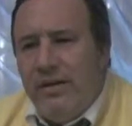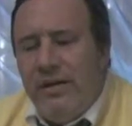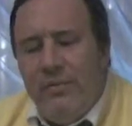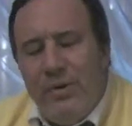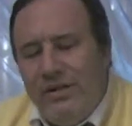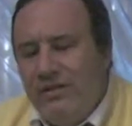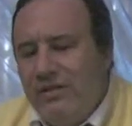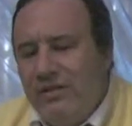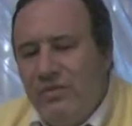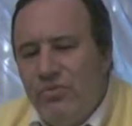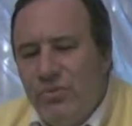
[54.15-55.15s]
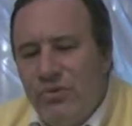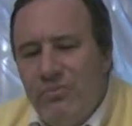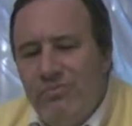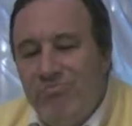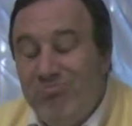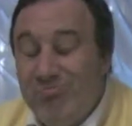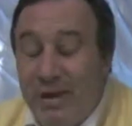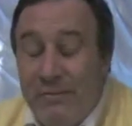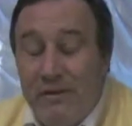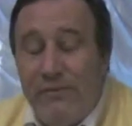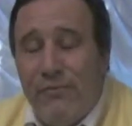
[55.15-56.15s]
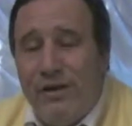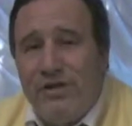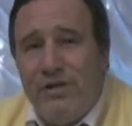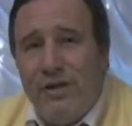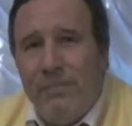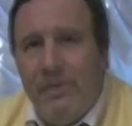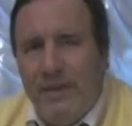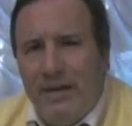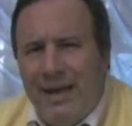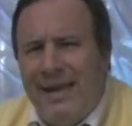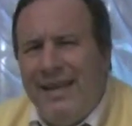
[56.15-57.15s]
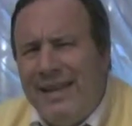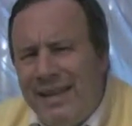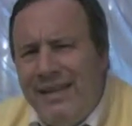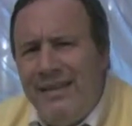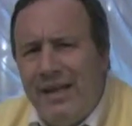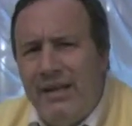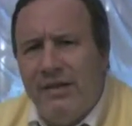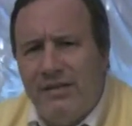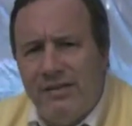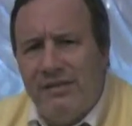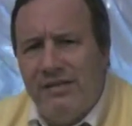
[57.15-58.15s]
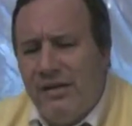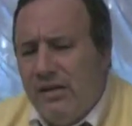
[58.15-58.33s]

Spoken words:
He went into his room, maybe to freshen up, and he led us